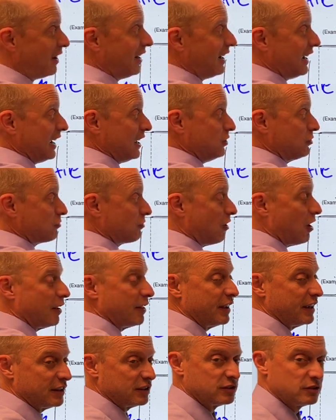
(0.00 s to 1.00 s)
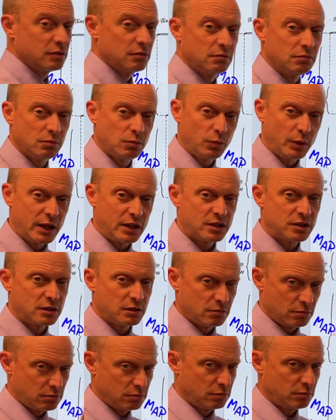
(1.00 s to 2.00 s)
and draw this, which
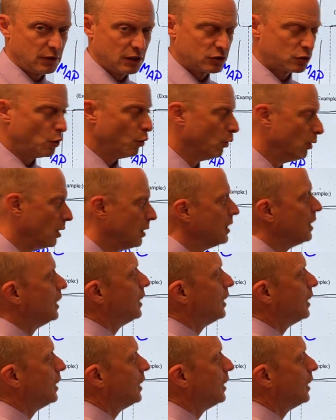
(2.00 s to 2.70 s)
is cool.